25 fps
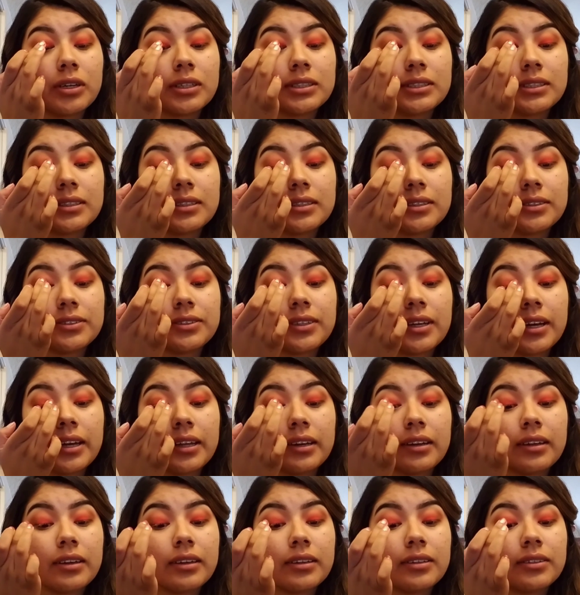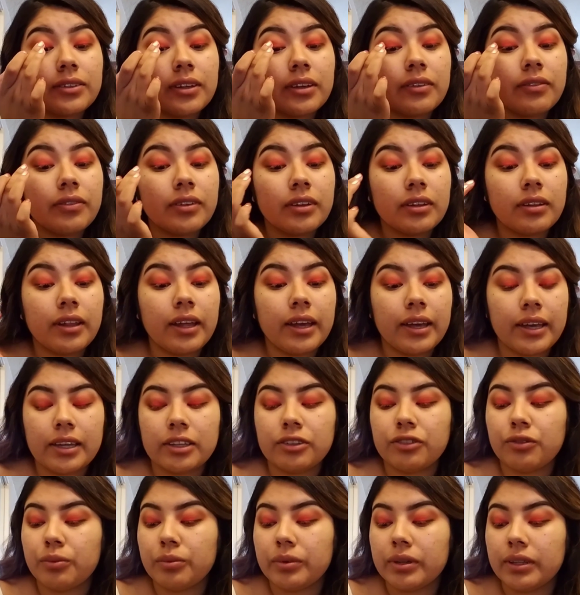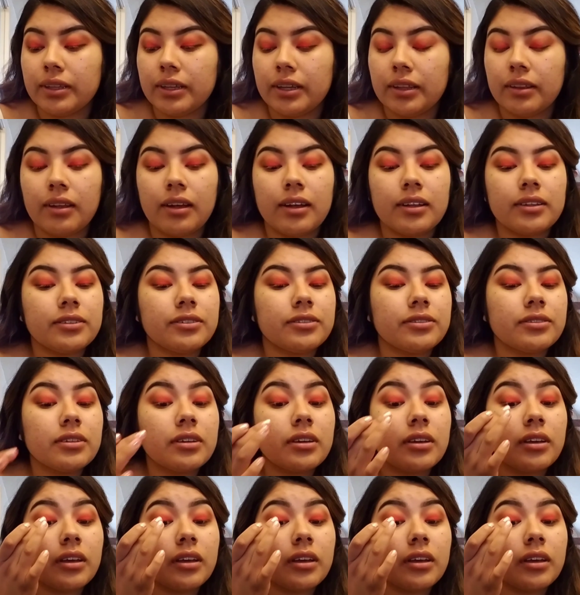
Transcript: to this side because I feel like it's really lost